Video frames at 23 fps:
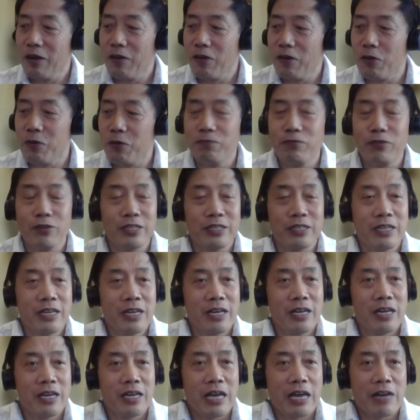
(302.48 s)
hopefully
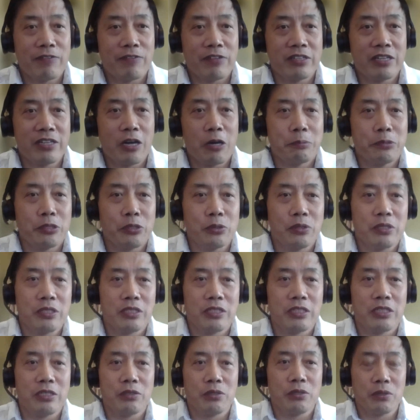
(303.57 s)
have an
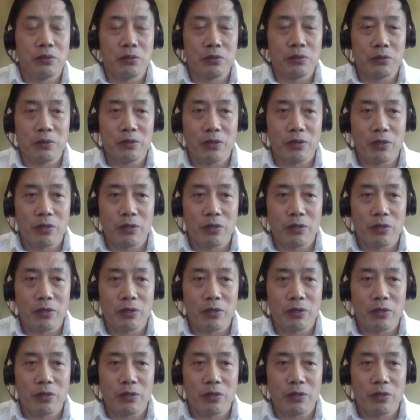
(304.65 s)
opportunity to